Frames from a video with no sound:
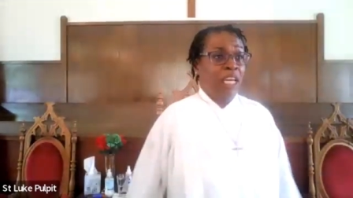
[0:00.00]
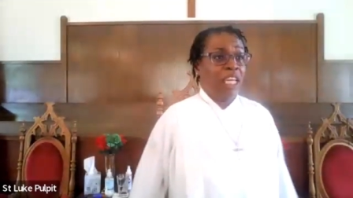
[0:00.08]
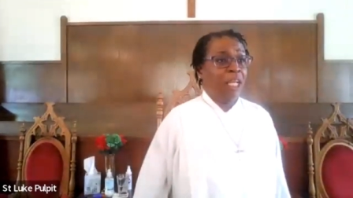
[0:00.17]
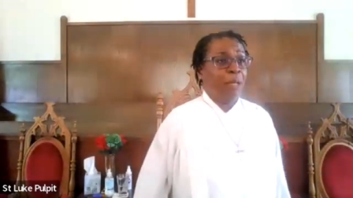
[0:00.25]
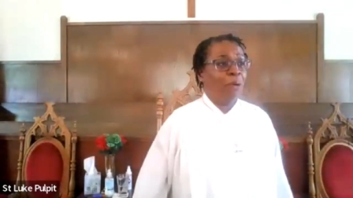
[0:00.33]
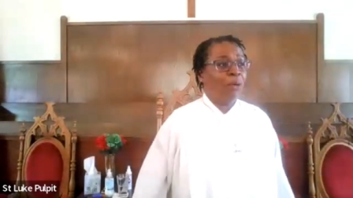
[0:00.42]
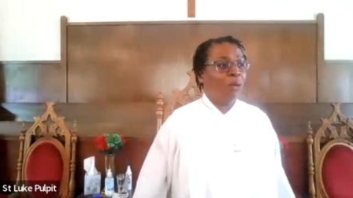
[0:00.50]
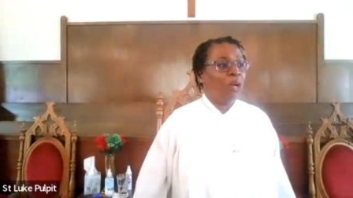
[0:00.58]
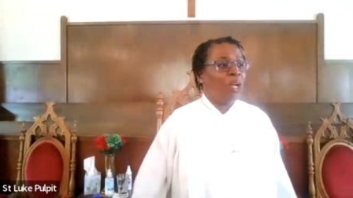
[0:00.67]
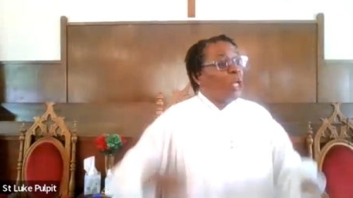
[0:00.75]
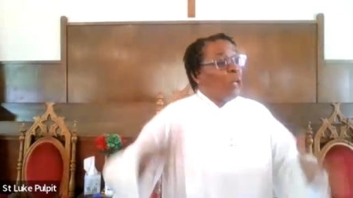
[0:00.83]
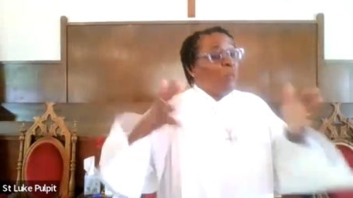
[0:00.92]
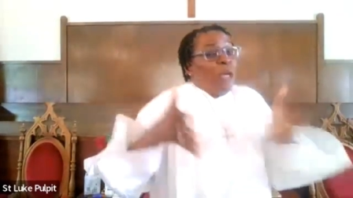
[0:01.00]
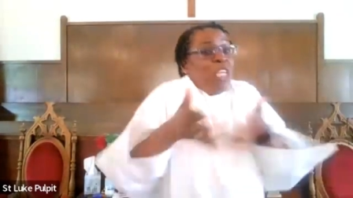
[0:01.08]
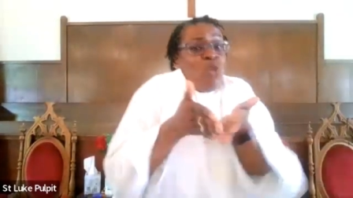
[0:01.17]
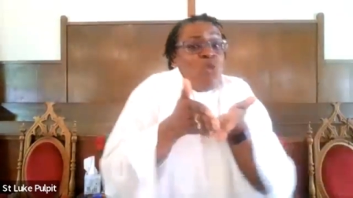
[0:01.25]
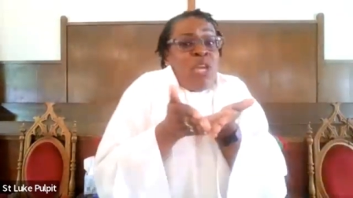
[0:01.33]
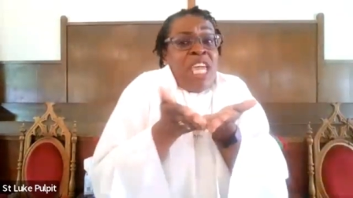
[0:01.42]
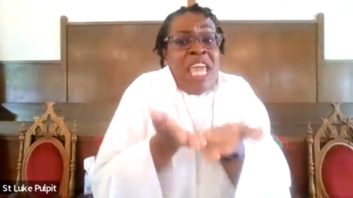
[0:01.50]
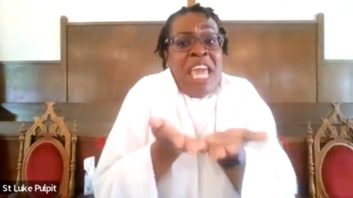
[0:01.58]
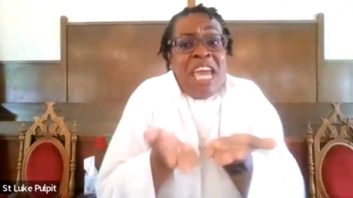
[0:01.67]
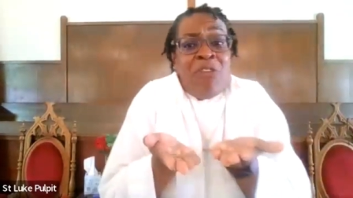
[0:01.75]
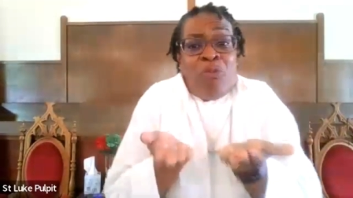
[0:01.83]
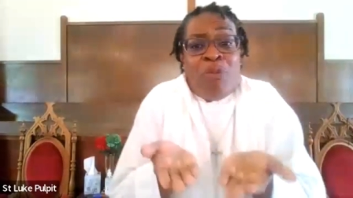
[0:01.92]
anymore, when you
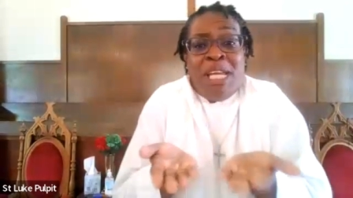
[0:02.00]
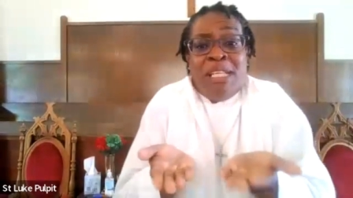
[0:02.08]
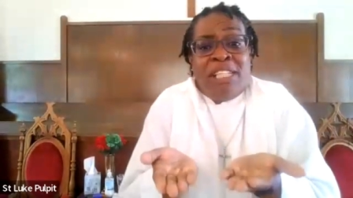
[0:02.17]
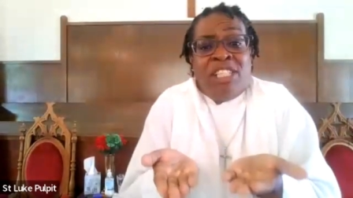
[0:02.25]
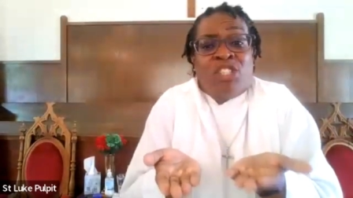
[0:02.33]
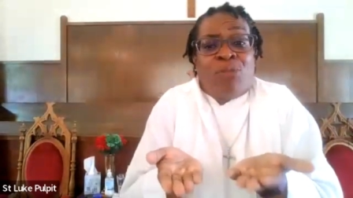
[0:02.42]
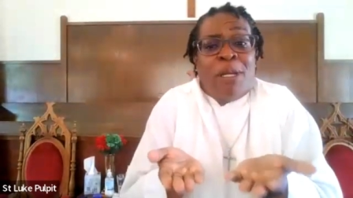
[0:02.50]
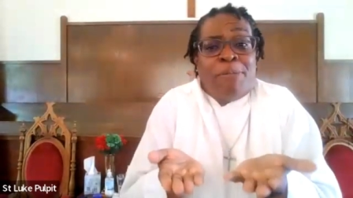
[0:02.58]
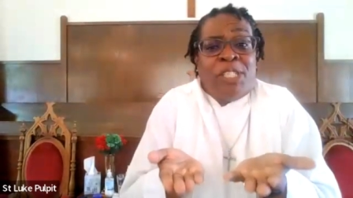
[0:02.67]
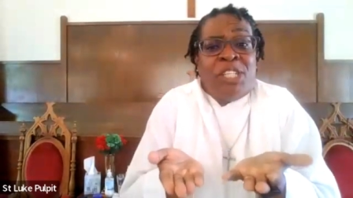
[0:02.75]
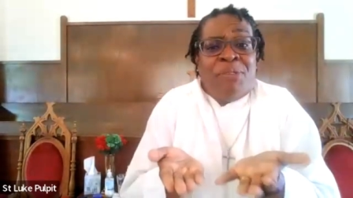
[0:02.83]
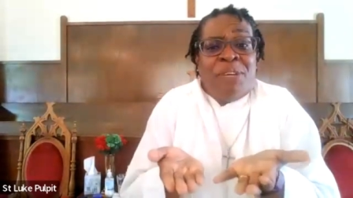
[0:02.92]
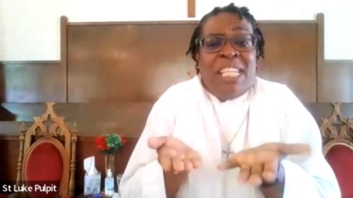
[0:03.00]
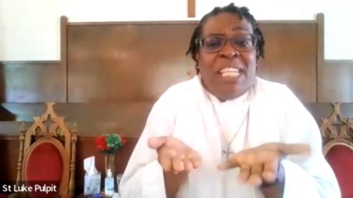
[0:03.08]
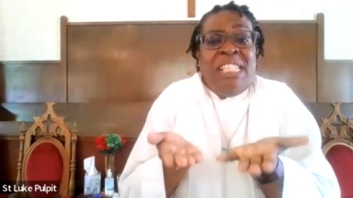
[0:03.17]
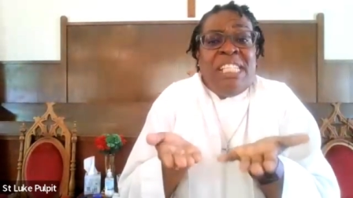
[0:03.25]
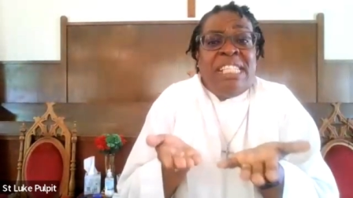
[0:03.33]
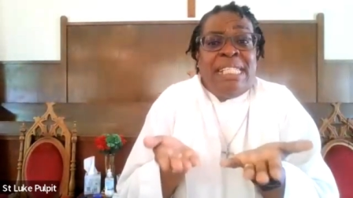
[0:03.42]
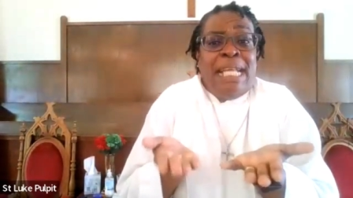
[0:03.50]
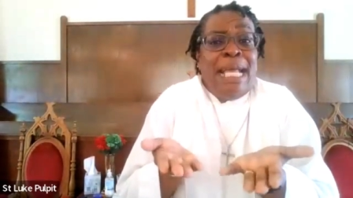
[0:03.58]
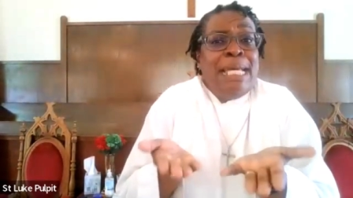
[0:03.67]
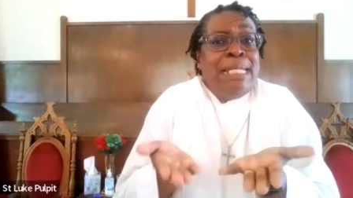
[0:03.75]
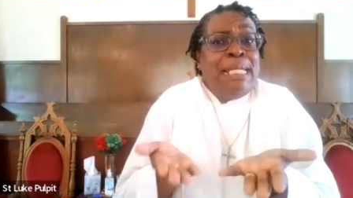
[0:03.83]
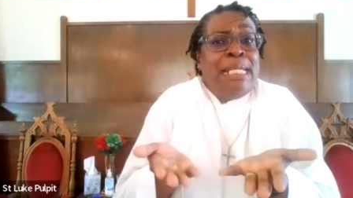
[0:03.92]
can't read the scripture and
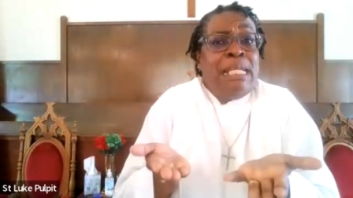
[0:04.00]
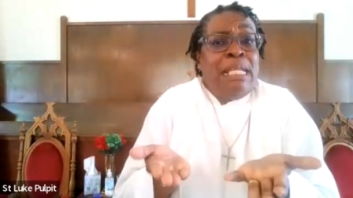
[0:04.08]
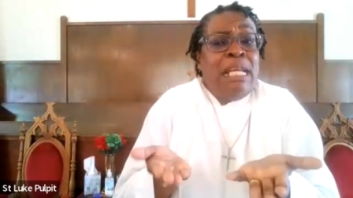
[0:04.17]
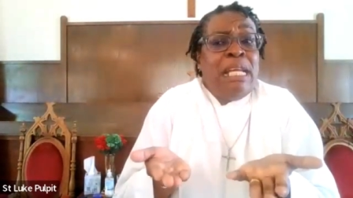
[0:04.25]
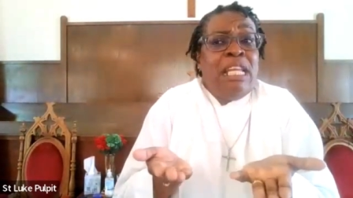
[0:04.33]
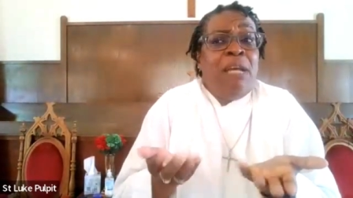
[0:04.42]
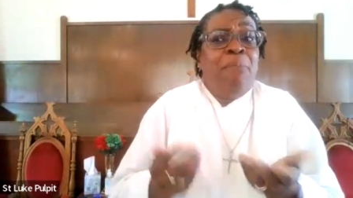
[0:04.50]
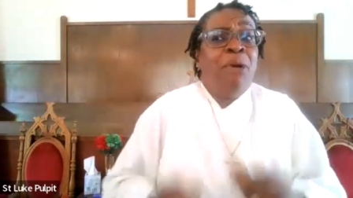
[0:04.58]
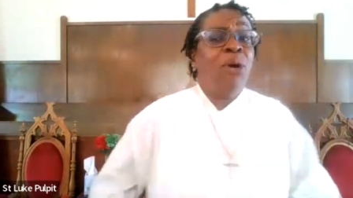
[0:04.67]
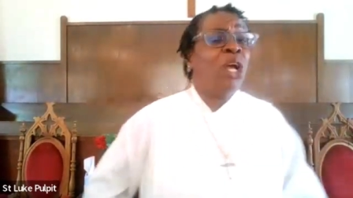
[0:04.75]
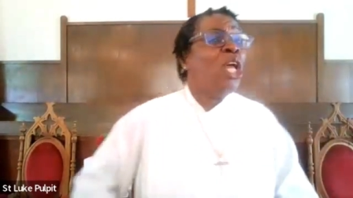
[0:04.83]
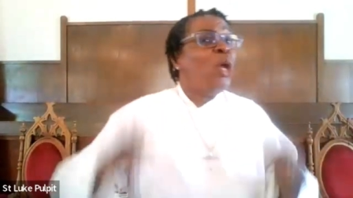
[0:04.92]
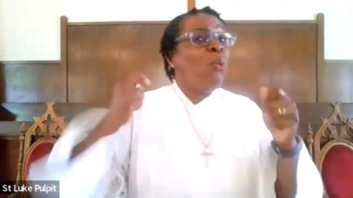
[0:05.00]
understand anything anymore,